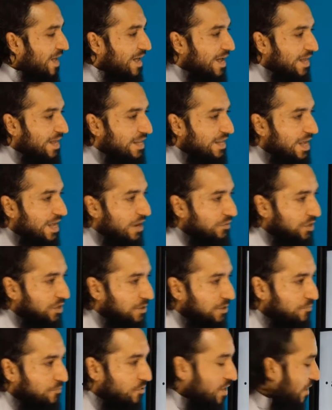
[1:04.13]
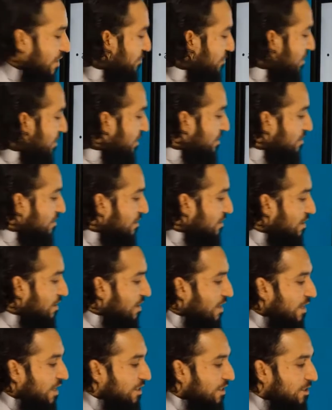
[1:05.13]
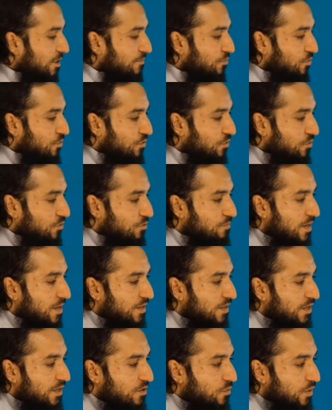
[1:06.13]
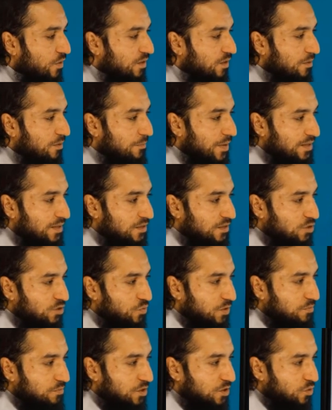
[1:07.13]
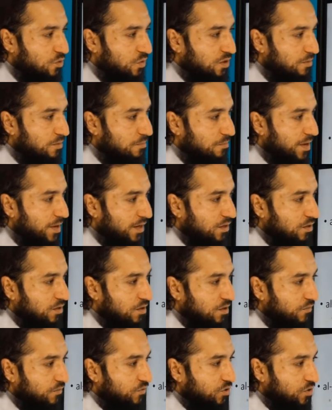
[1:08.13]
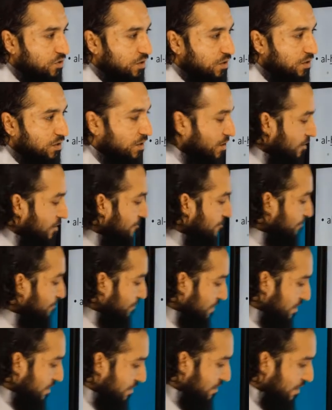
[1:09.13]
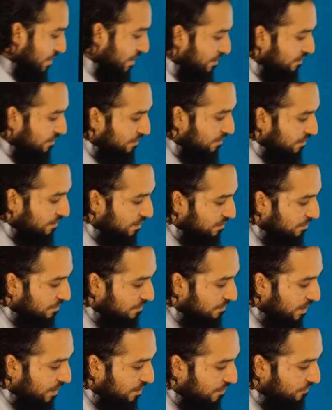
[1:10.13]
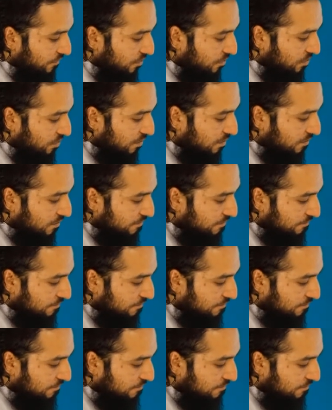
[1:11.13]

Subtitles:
And how it is pronounced is it is produced by narrowing the passageway between the back of the tongue. Okay, that's the back of the tongue,